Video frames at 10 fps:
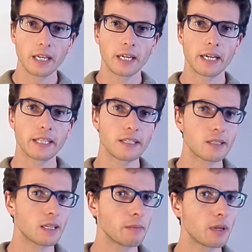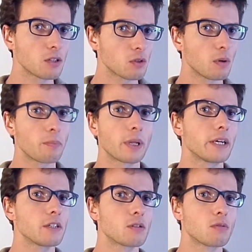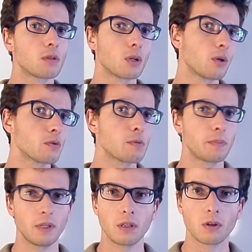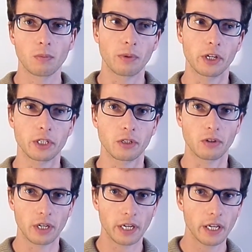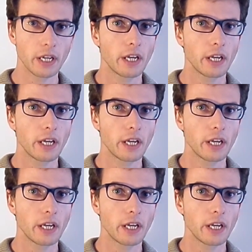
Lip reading: And the same also applies to the low speed compression, okay?